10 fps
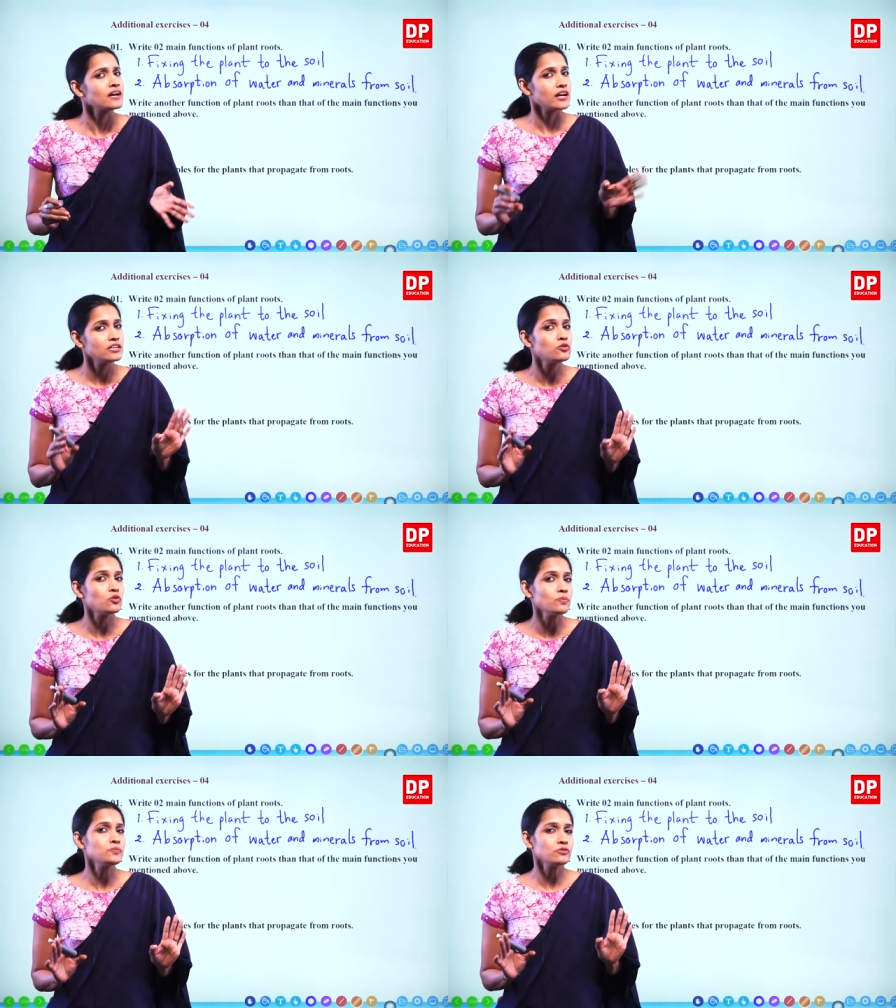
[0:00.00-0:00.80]
I
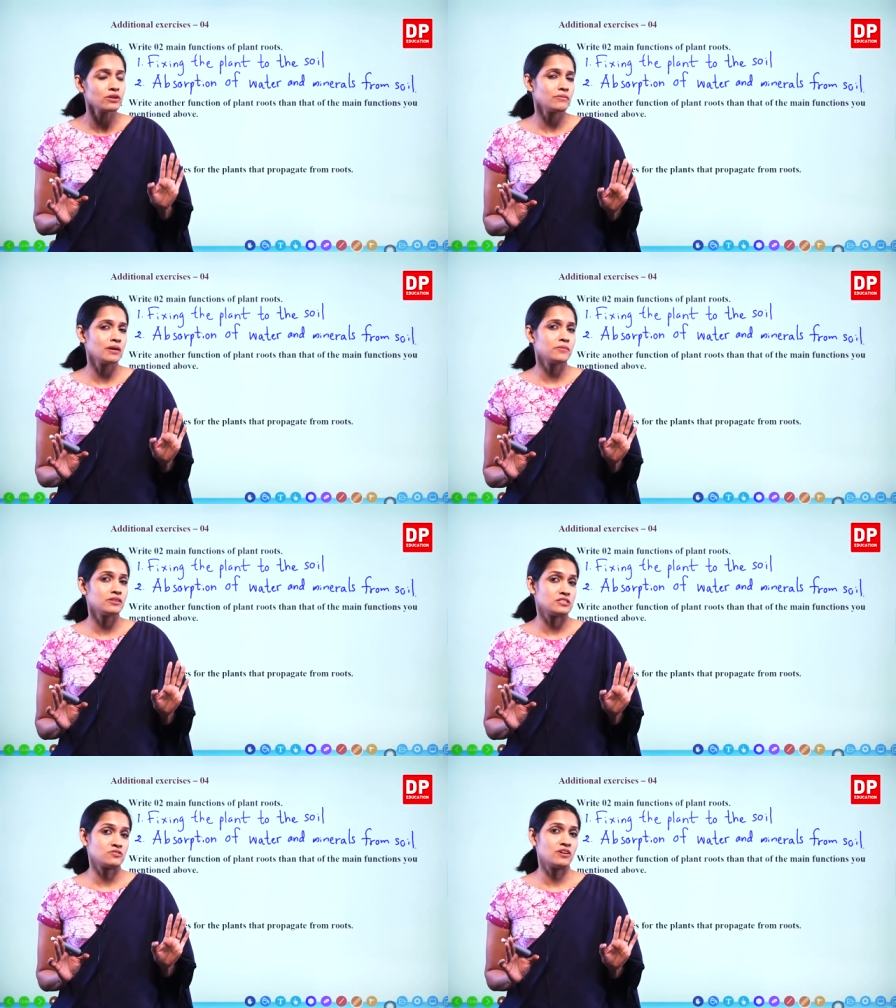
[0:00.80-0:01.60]
hope you remember
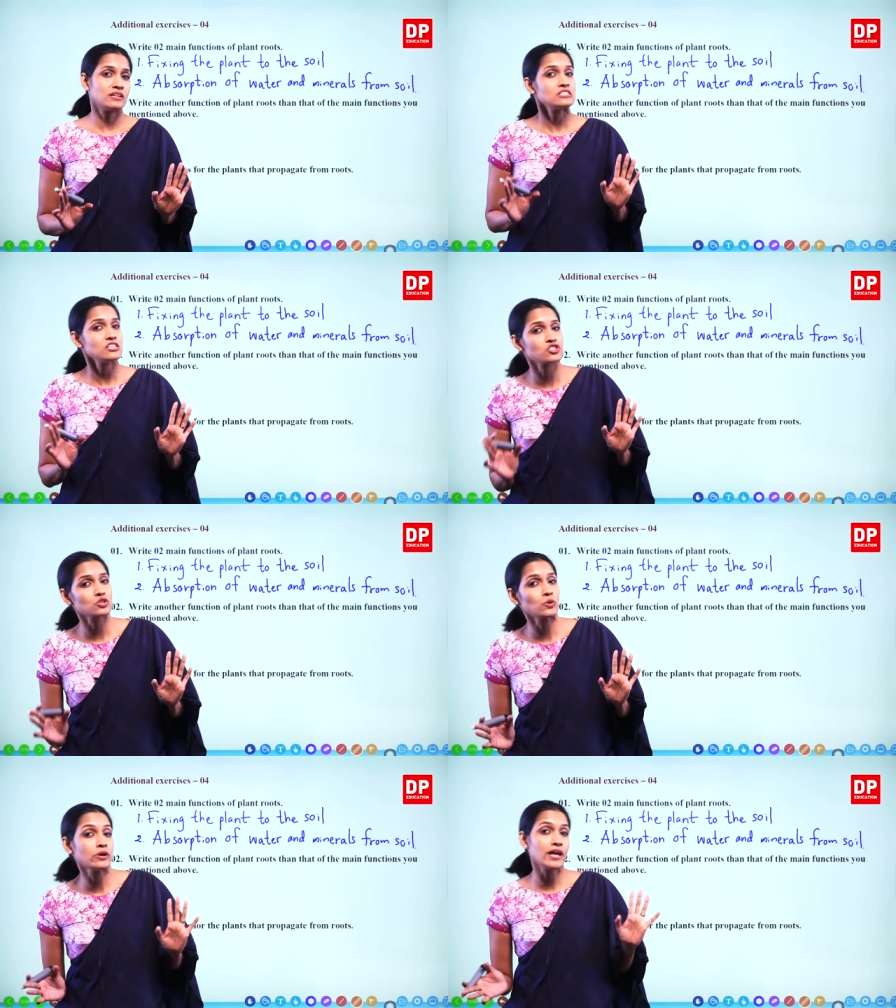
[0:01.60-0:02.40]
this one. This is
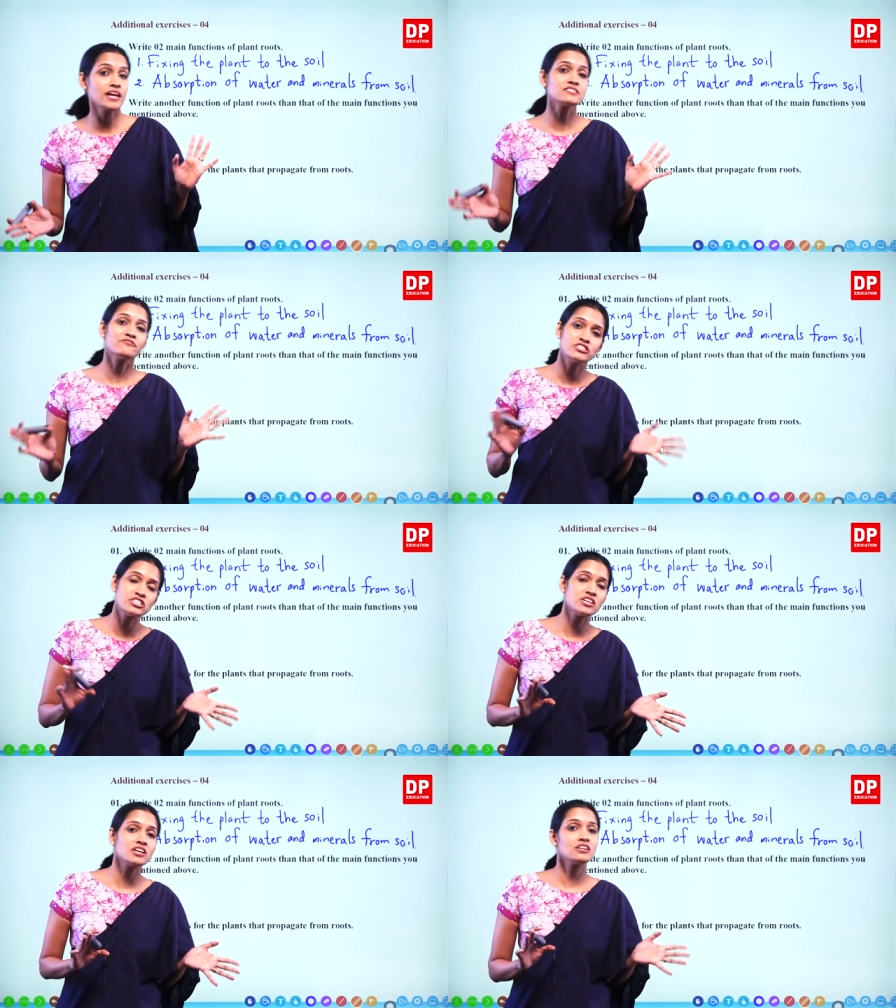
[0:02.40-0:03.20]
known as
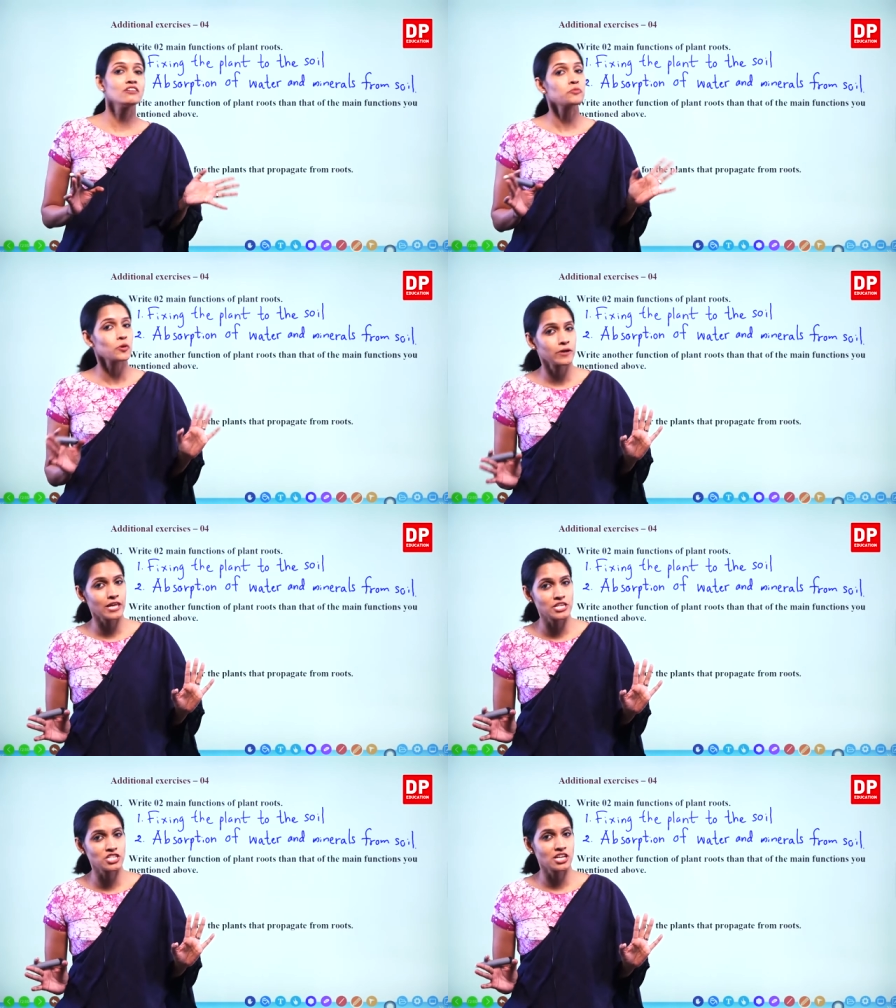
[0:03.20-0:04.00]
vegetative
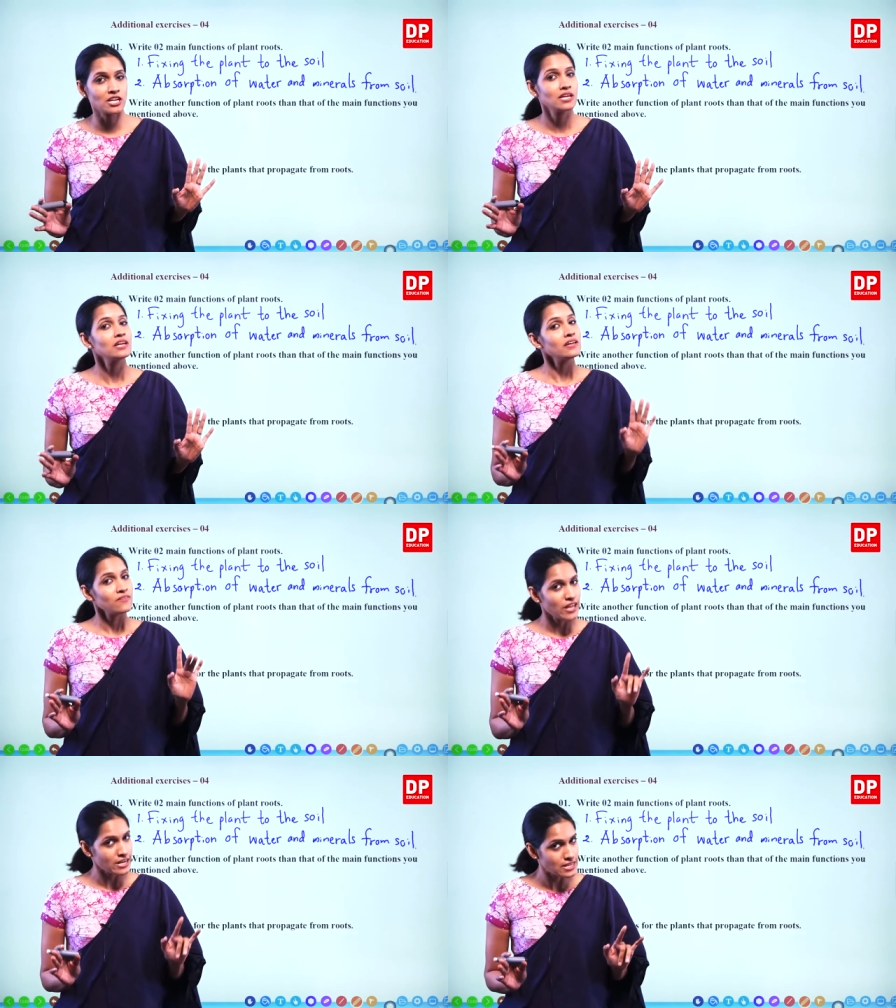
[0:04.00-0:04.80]
propagation.
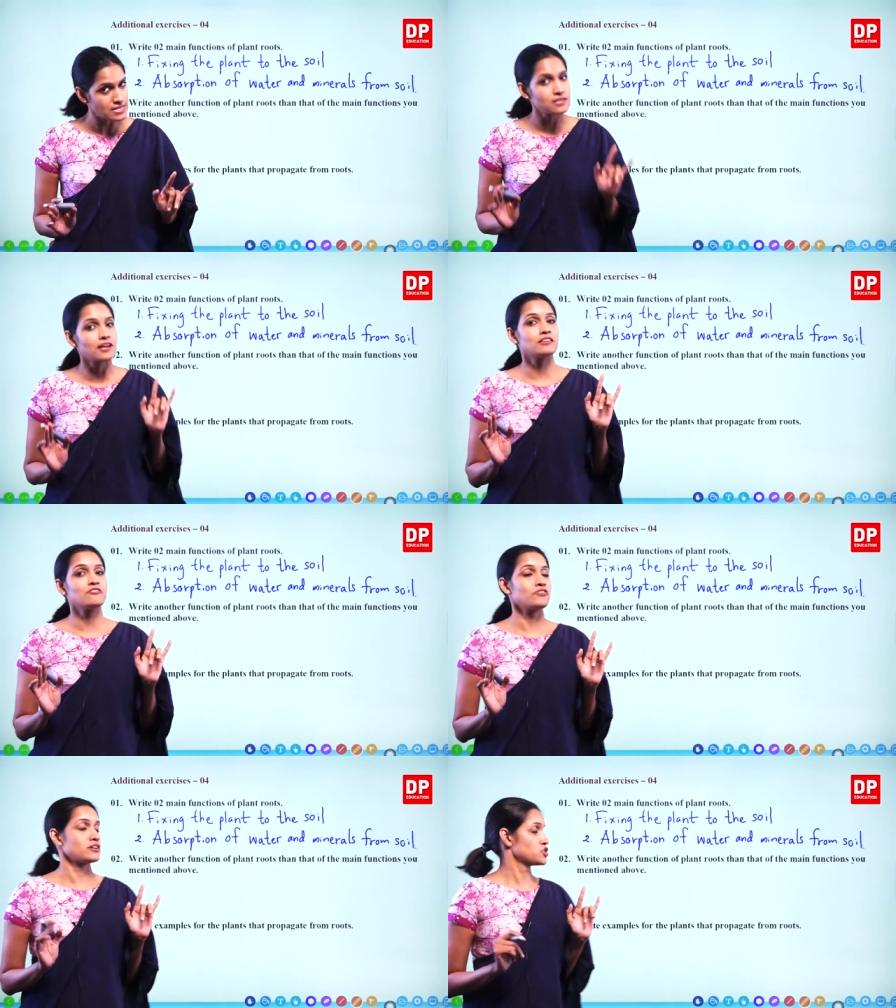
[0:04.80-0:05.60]
That is another
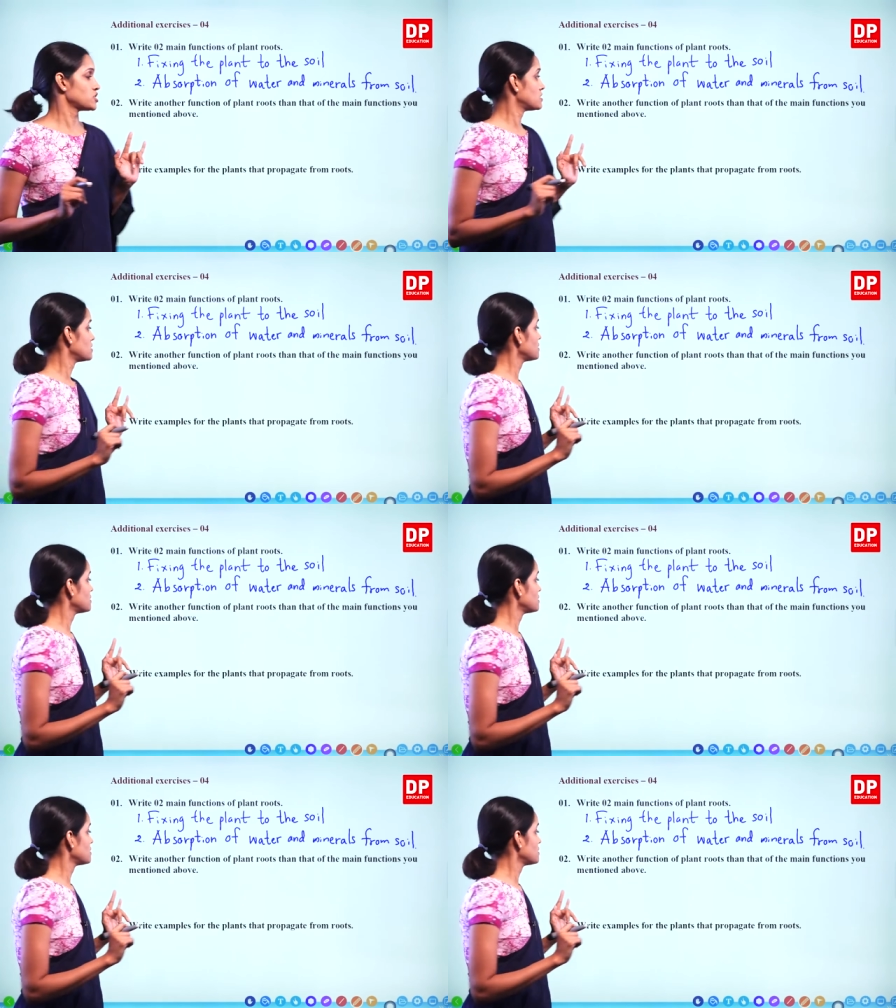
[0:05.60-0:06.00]
function.